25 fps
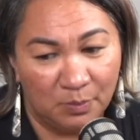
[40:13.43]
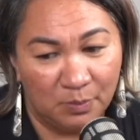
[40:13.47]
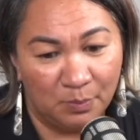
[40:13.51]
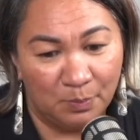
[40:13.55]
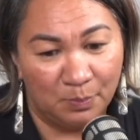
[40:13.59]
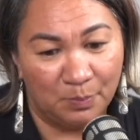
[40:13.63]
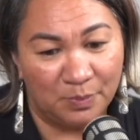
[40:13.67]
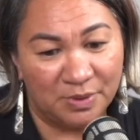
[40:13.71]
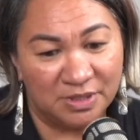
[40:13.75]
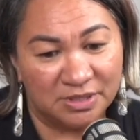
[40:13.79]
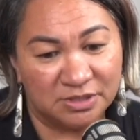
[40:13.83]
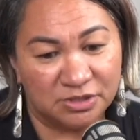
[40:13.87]

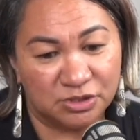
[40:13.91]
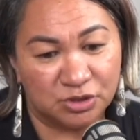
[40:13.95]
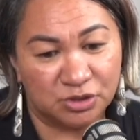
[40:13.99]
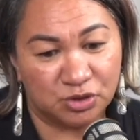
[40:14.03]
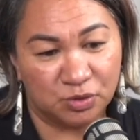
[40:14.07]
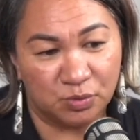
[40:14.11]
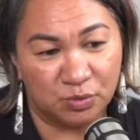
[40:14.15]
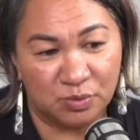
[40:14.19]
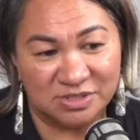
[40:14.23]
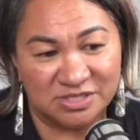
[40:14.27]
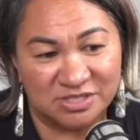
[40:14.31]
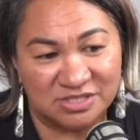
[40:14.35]
But
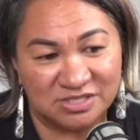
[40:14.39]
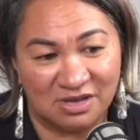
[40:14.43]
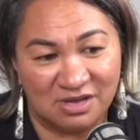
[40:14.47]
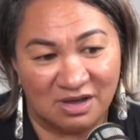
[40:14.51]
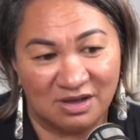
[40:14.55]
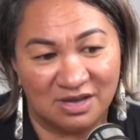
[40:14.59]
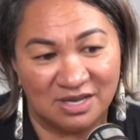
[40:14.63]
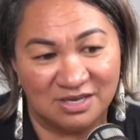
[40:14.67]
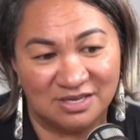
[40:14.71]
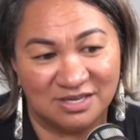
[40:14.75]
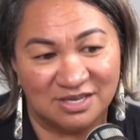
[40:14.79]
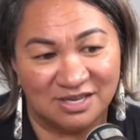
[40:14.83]

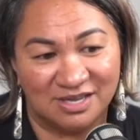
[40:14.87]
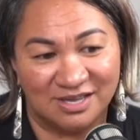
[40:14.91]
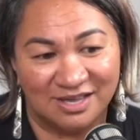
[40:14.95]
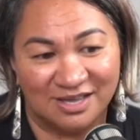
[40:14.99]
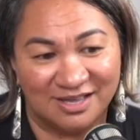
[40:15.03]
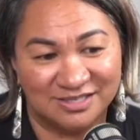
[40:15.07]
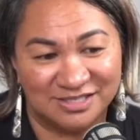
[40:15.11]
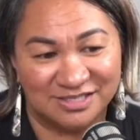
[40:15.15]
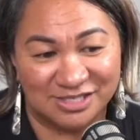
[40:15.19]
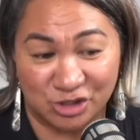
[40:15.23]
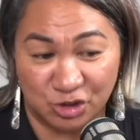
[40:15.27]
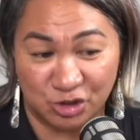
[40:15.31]
suicide
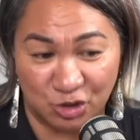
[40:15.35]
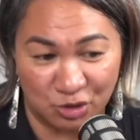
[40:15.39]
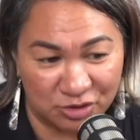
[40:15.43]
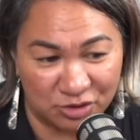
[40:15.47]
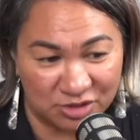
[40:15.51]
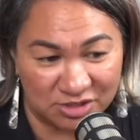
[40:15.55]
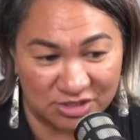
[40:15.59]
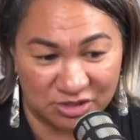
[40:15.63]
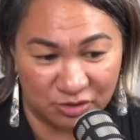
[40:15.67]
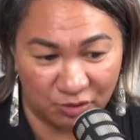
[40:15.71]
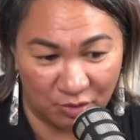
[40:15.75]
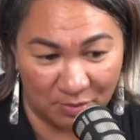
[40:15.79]
does not
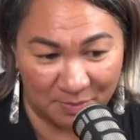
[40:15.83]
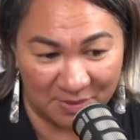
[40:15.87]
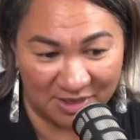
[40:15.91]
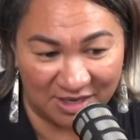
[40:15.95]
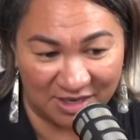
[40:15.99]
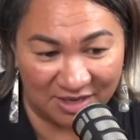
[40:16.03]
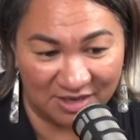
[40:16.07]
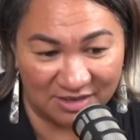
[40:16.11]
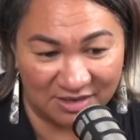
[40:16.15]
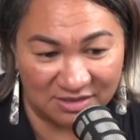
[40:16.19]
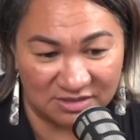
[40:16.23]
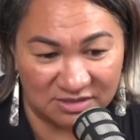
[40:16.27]

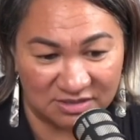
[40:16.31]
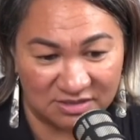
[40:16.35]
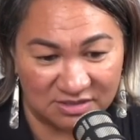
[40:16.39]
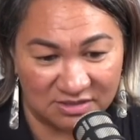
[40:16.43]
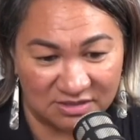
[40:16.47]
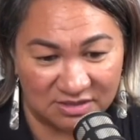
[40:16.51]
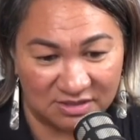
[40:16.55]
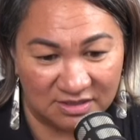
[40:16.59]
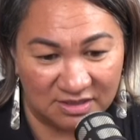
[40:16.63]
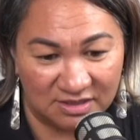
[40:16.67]
discriminate.